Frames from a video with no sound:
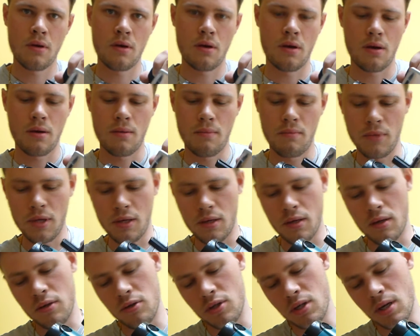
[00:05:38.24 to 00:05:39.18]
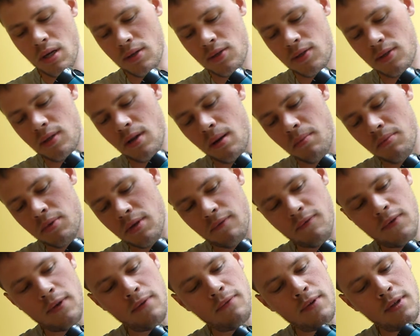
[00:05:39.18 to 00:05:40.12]
You can adjust up to
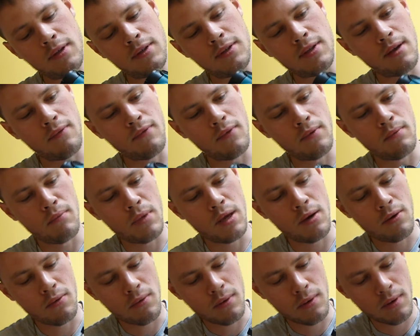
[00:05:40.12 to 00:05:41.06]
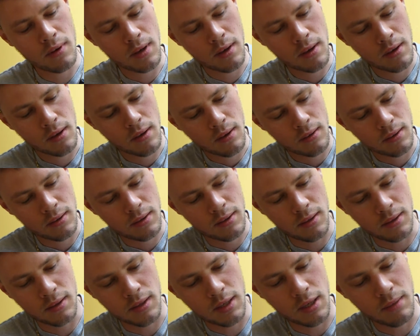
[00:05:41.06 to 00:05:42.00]
57mm to
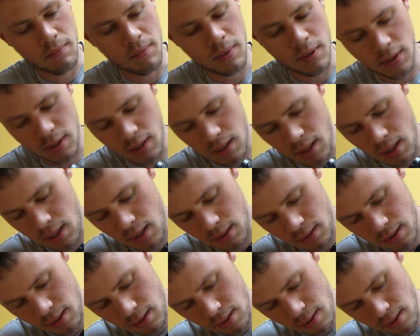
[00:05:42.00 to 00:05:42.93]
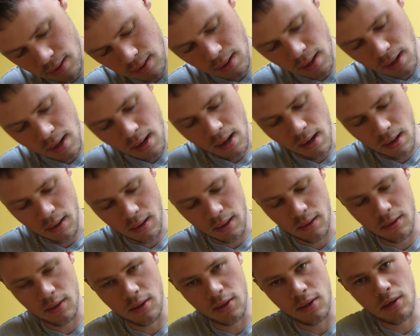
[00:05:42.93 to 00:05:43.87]
the deepest cut, and you
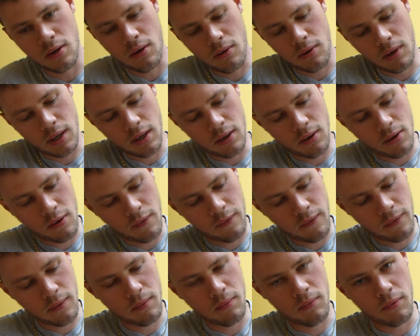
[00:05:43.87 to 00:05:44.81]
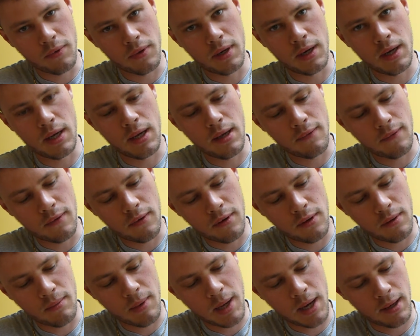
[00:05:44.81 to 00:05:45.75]
can just lock it off with a lever
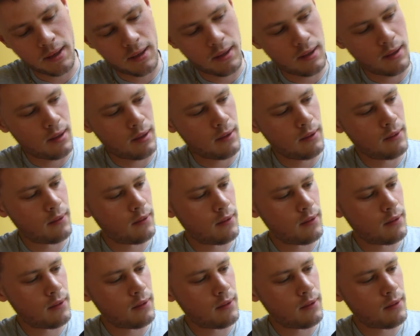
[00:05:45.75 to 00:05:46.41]
at the back here.